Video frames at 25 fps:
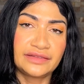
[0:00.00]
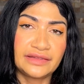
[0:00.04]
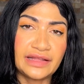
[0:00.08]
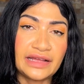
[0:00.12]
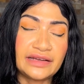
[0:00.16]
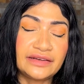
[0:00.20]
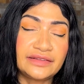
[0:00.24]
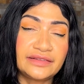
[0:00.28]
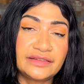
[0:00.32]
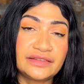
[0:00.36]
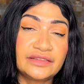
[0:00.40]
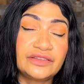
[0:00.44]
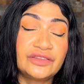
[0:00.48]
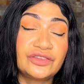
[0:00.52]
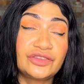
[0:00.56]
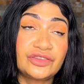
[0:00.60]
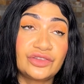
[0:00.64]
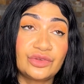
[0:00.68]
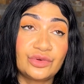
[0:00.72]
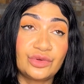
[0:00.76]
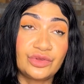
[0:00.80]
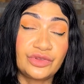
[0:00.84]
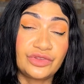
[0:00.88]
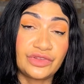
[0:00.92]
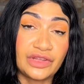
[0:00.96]
That's
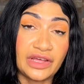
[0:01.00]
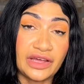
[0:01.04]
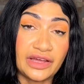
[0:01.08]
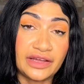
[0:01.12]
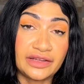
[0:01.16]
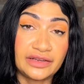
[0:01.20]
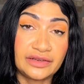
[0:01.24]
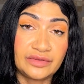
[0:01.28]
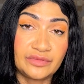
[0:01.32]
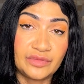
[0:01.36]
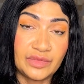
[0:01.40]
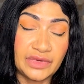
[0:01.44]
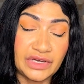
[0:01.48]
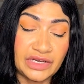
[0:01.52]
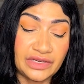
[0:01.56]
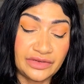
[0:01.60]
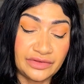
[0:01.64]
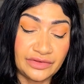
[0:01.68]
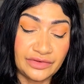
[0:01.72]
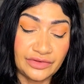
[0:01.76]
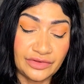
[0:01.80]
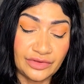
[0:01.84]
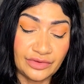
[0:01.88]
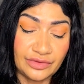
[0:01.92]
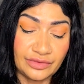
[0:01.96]
just so sad,
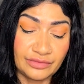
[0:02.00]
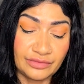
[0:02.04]
but so